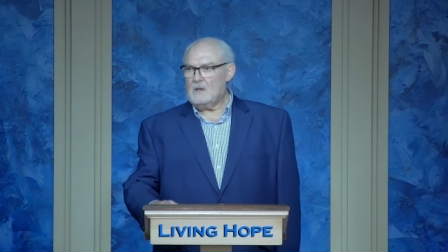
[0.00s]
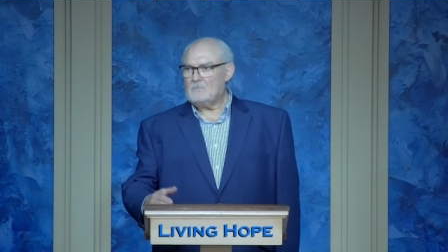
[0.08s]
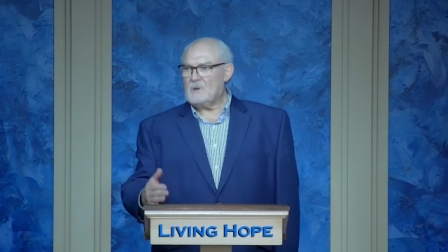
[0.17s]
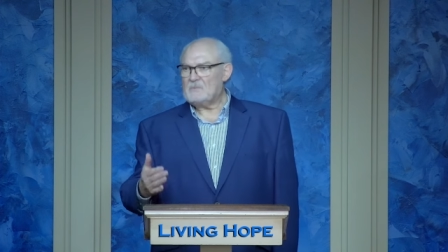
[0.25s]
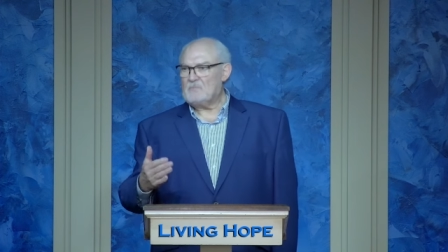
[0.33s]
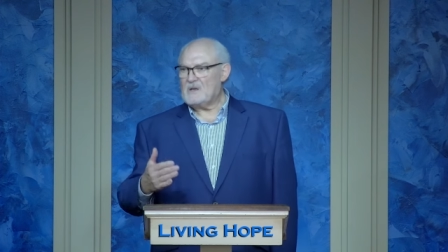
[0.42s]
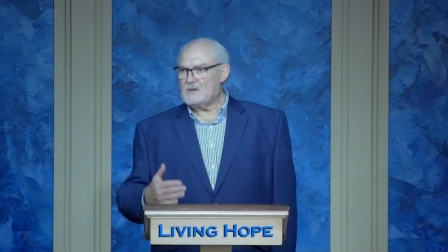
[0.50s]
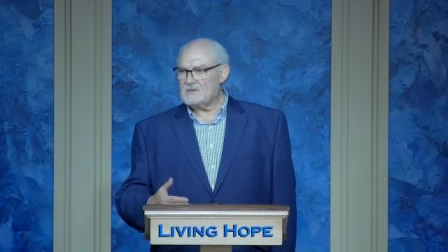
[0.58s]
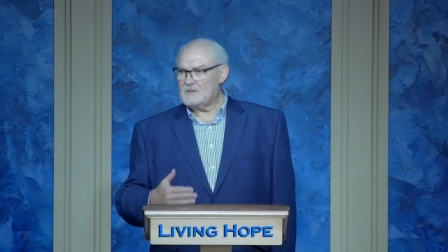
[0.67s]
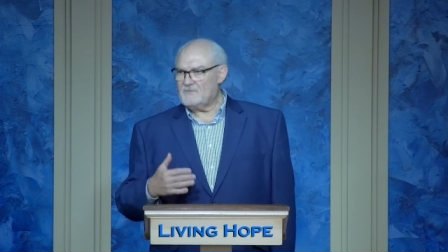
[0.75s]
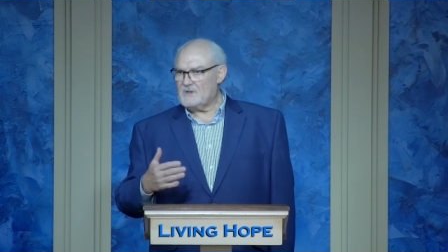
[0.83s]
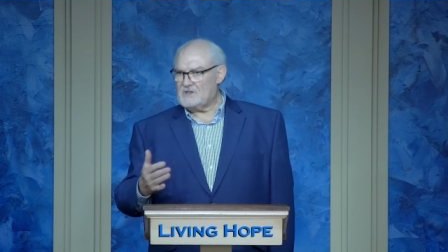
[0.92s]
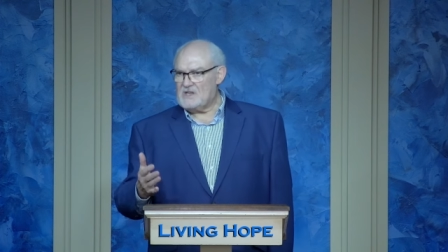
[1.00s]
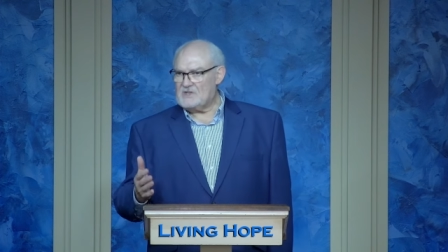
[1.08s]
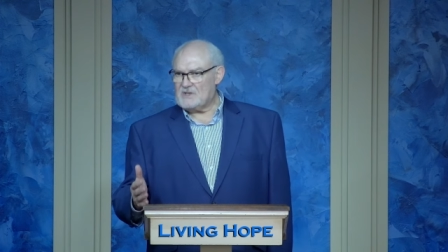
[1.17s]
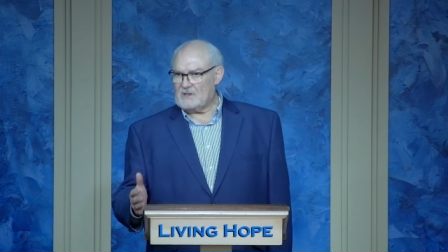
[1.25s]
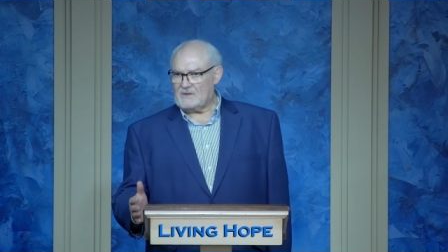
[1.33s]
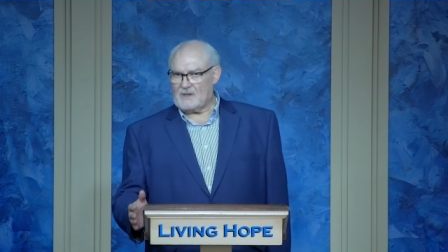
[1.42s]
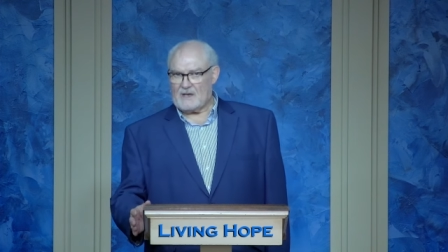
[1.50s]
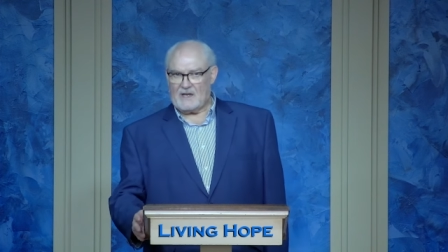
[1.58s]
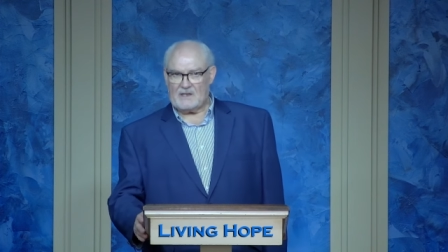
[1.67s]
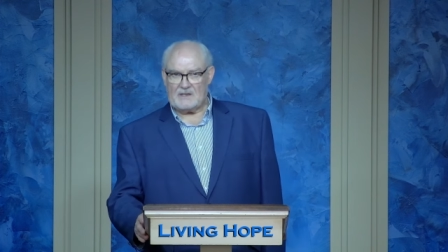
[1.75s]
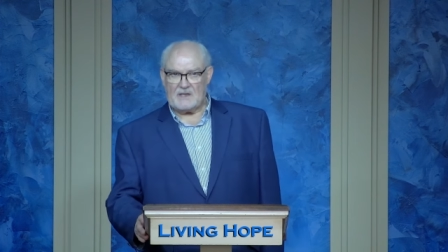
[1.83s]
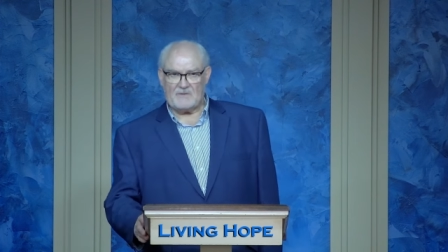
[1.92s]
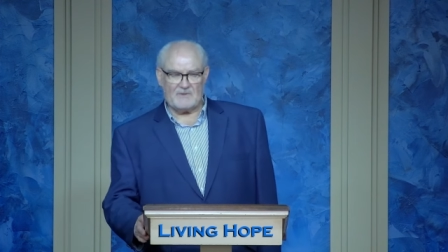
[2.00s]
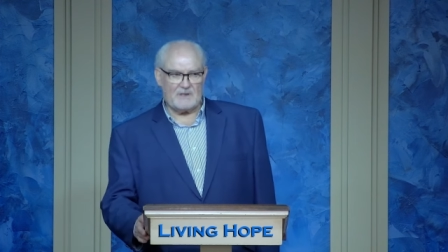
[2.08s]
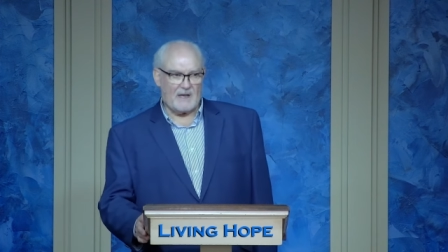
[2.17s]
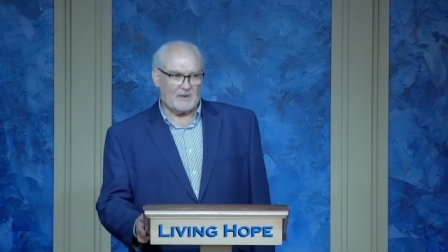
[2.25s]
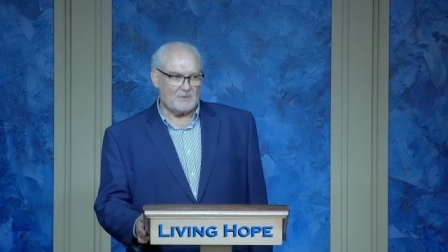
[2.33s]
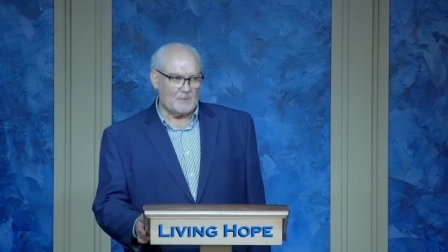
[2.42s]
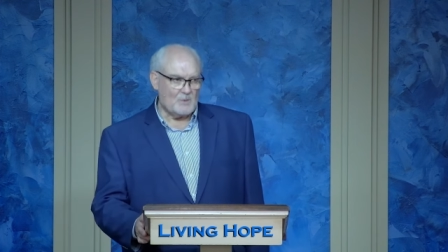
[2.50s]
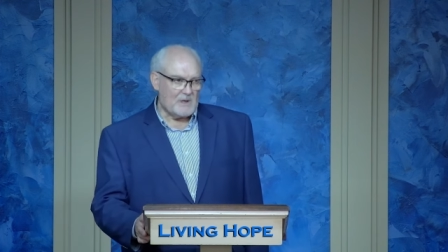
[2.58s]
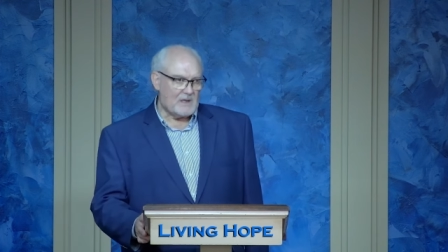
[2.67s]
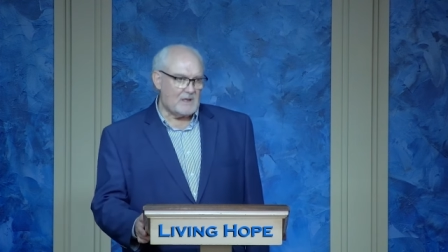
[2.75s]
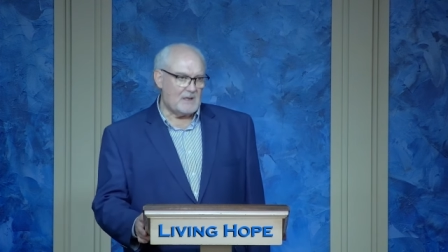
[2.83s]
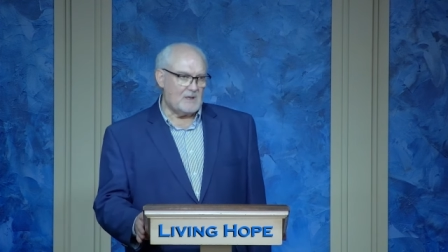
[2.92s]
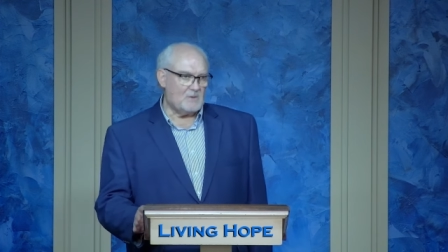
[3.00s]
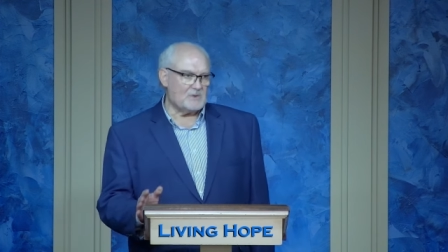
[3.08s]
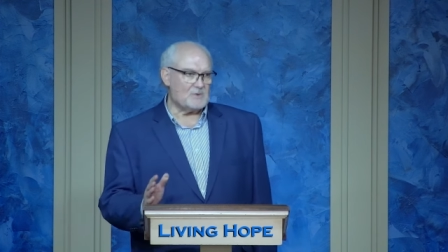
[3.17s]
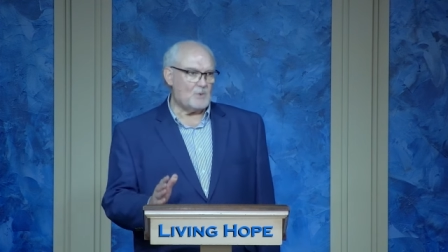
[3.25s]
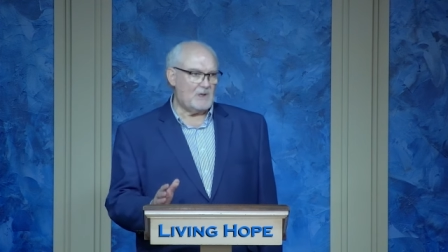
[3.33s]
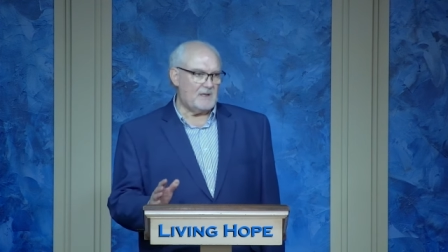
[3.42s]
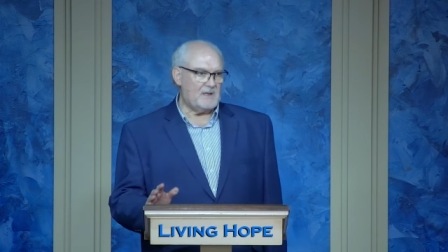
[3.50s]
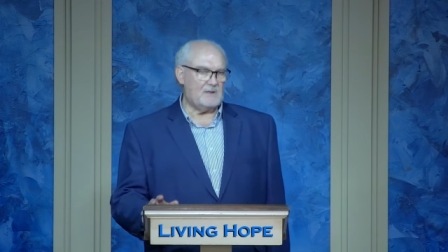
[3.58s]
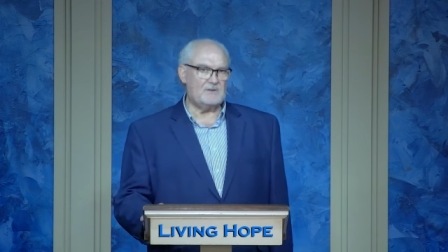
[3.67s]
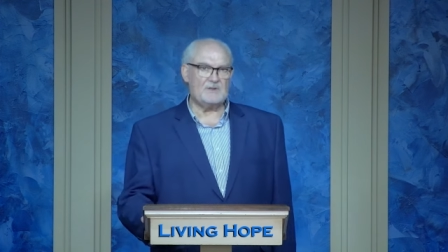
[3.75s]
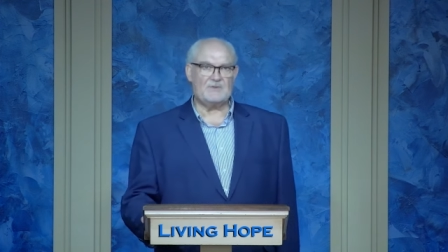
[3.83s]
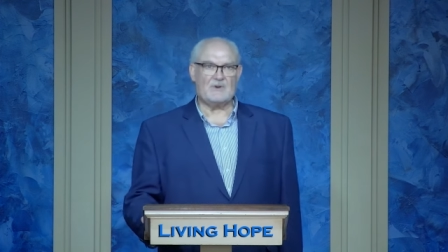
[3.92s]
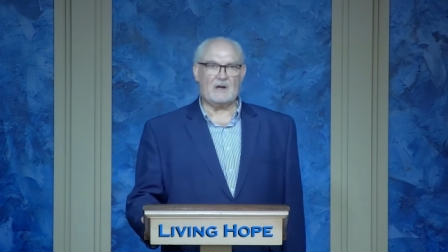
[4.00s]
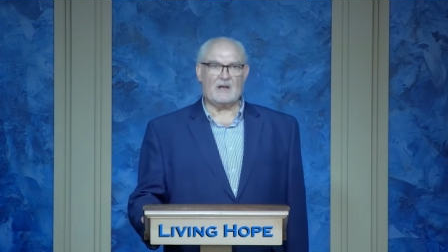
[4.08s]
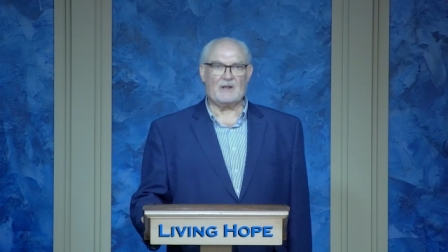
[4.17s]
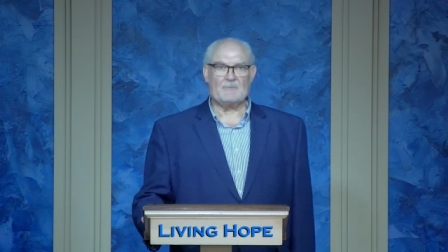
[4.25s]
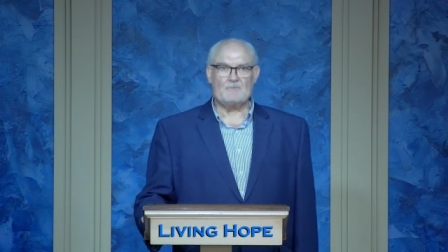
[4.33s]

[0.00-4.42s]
But because of the teaching that I had given that week, he was willing to try.